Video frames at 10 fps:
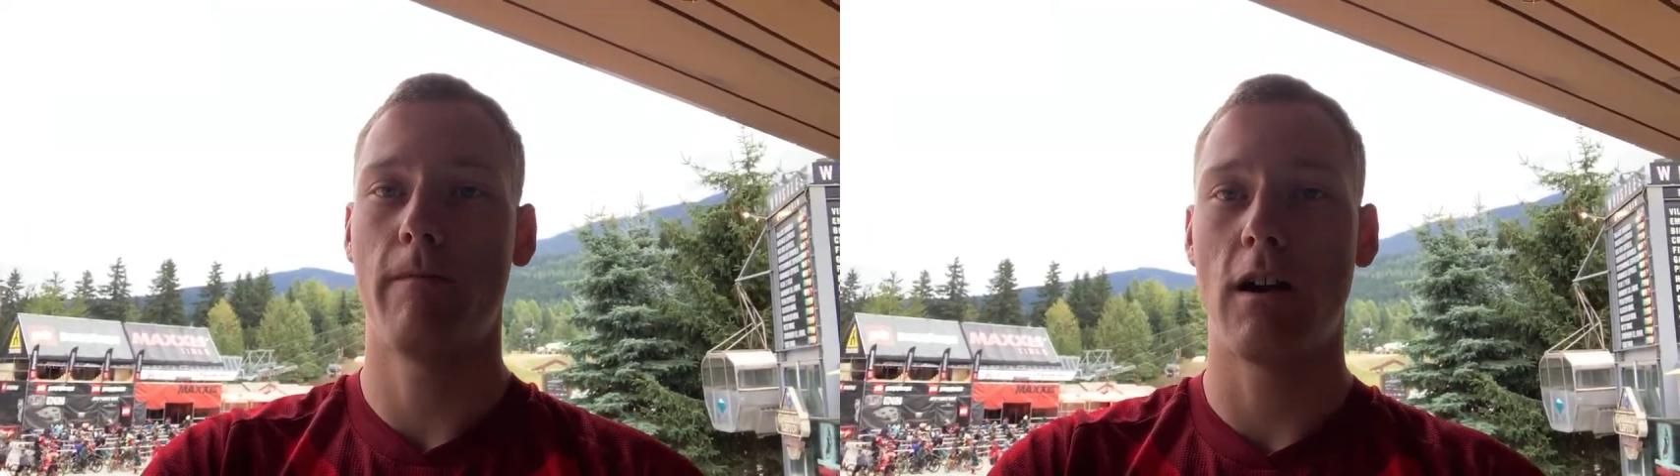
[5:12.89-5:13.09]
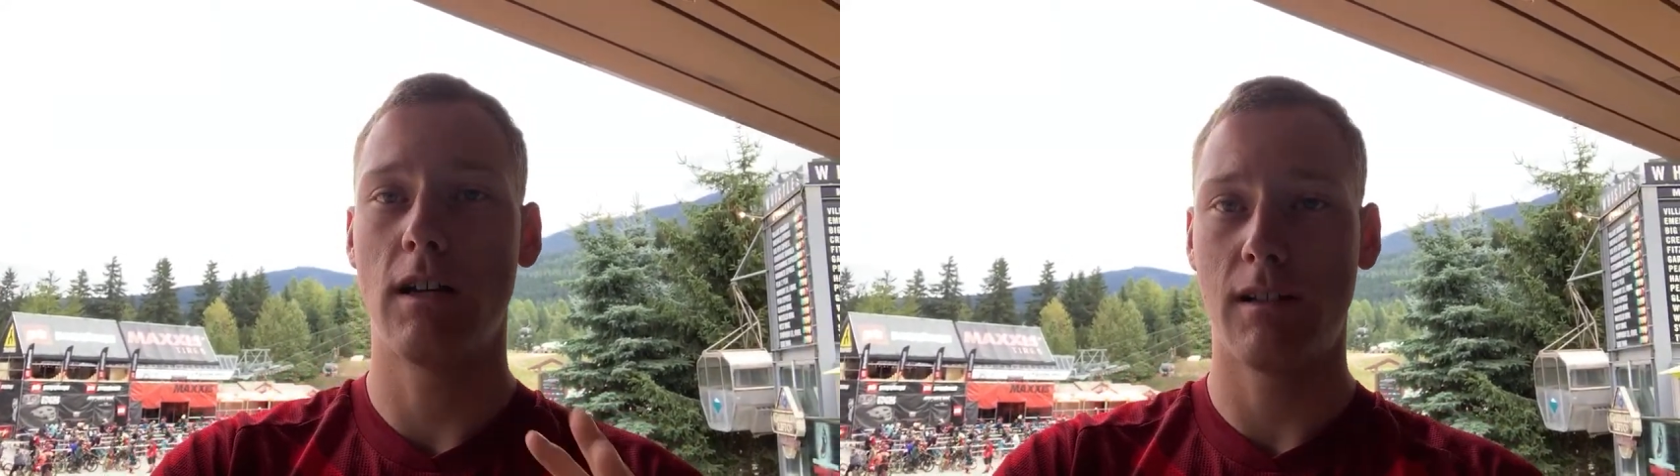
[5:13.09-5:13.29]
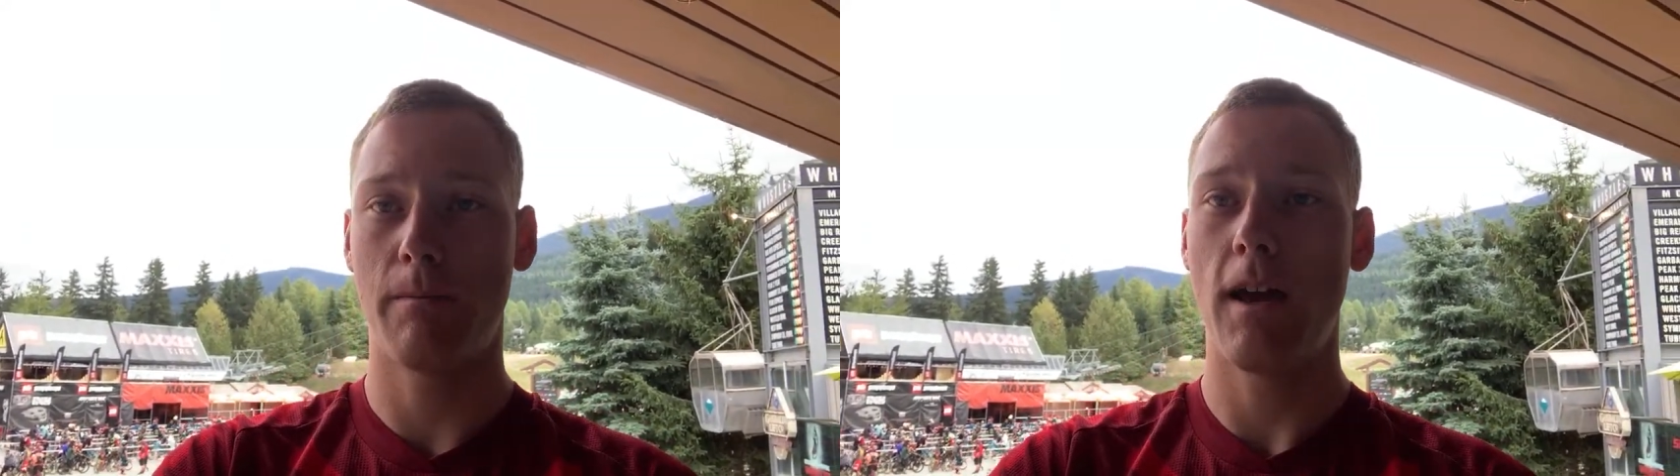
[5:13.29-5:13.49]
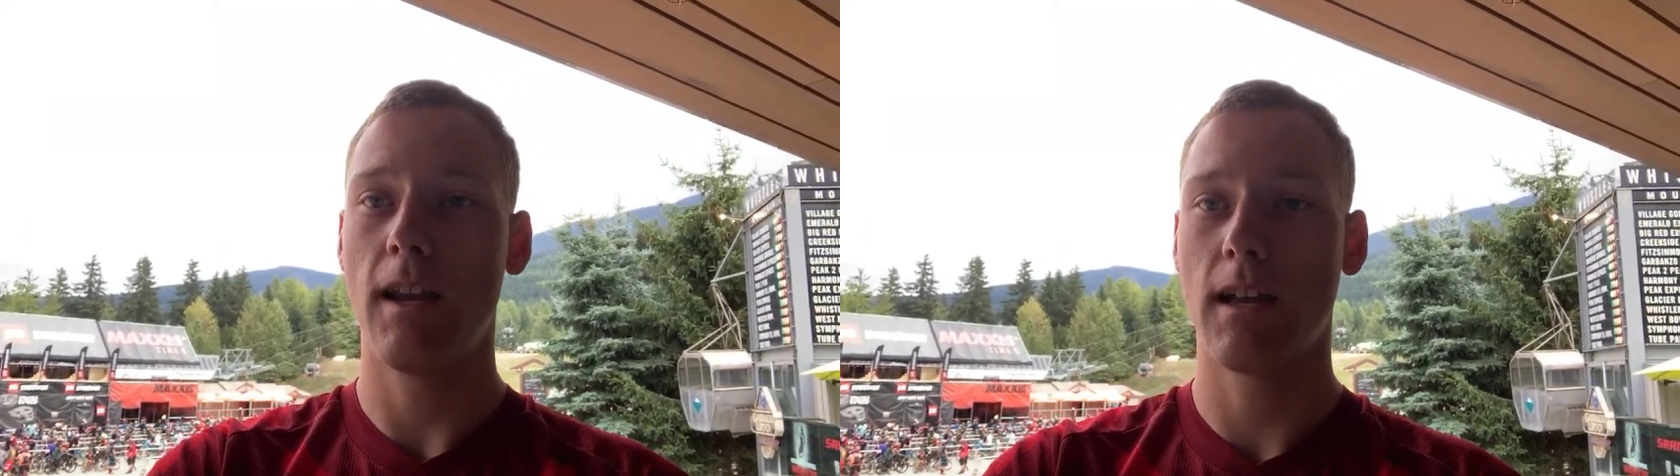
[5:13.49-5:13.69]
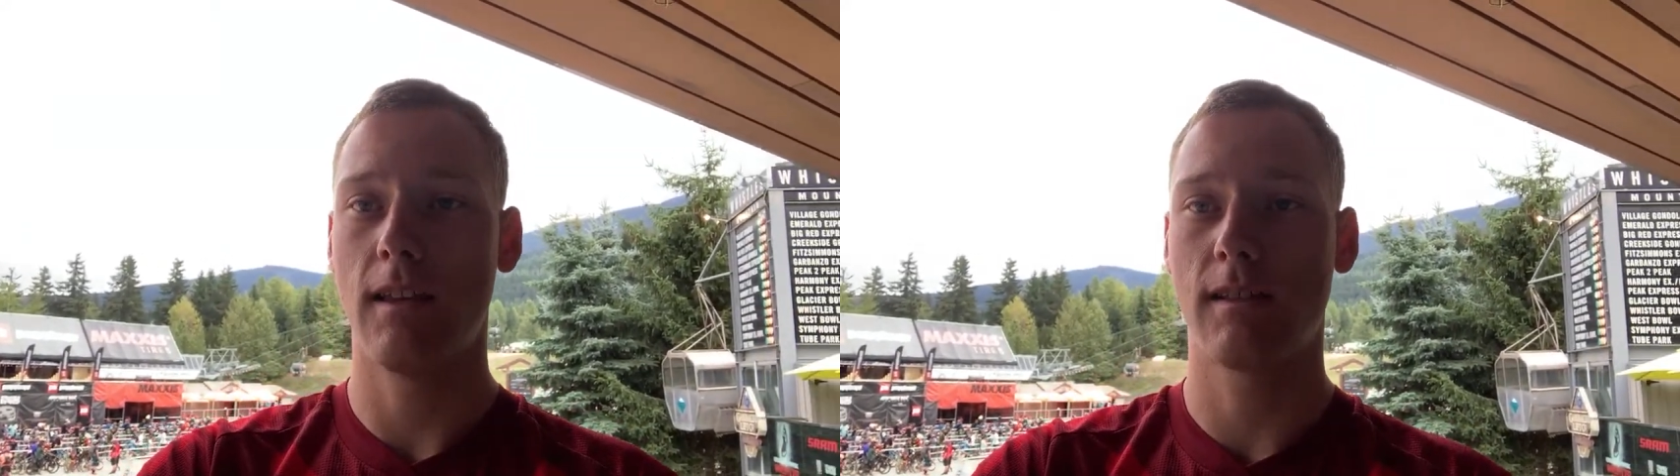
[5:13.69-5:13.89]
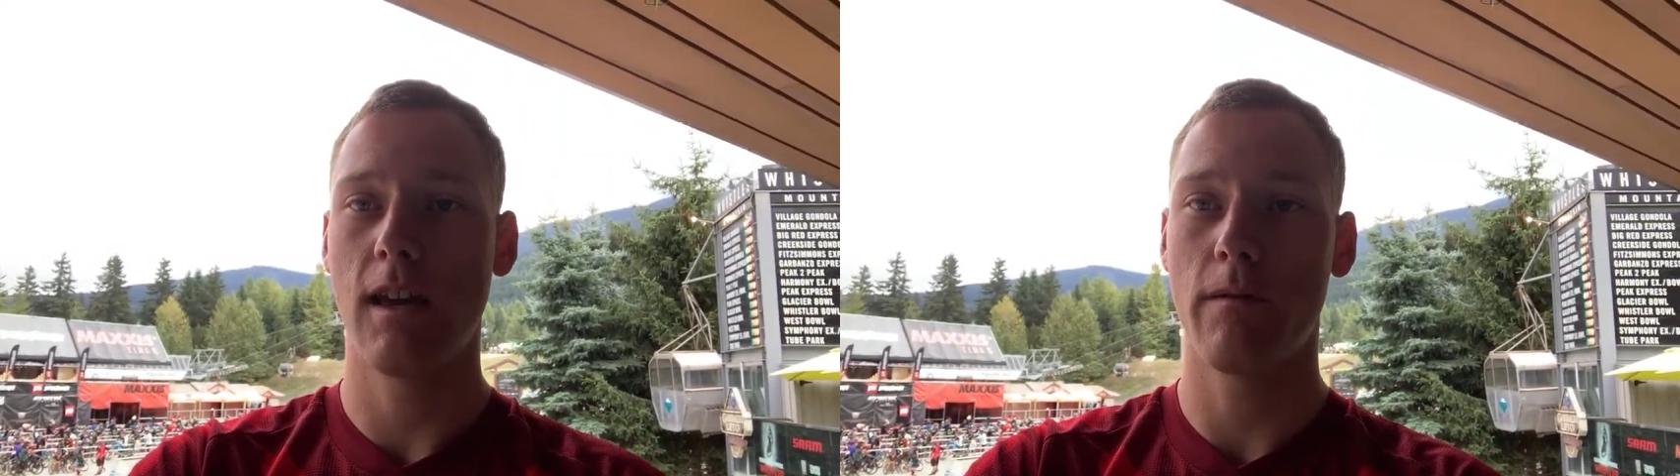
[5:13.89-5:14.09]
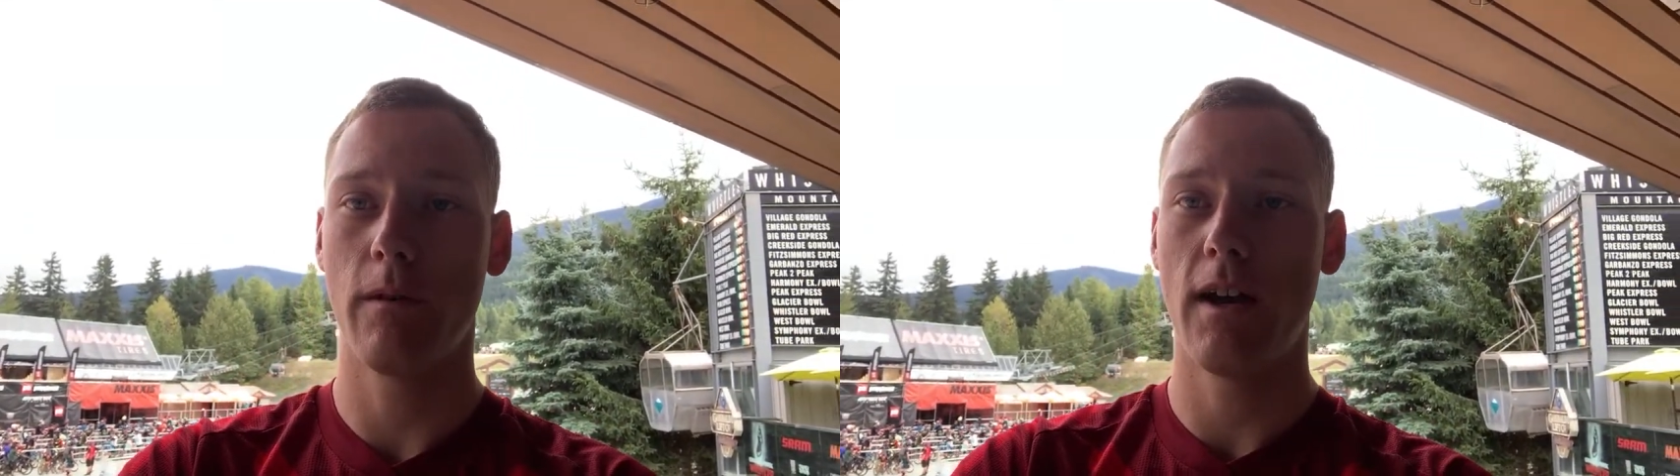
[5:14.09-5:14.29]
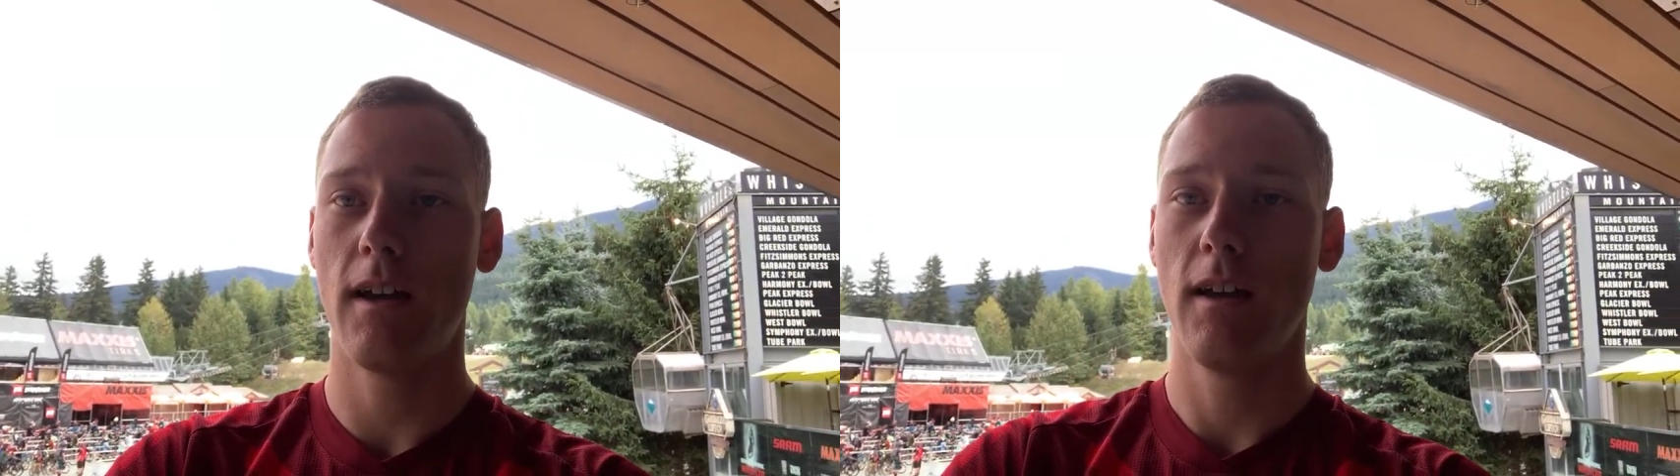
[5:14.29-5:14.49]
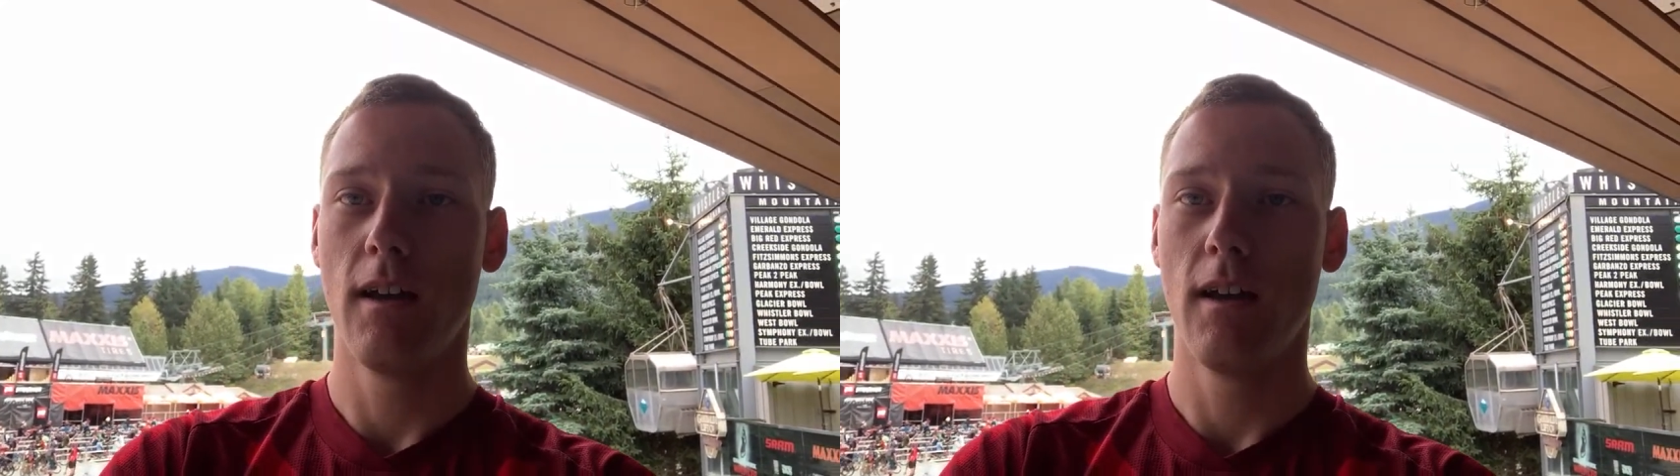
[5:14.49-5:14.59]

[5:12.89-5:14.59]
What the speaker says: participating in this giveaway.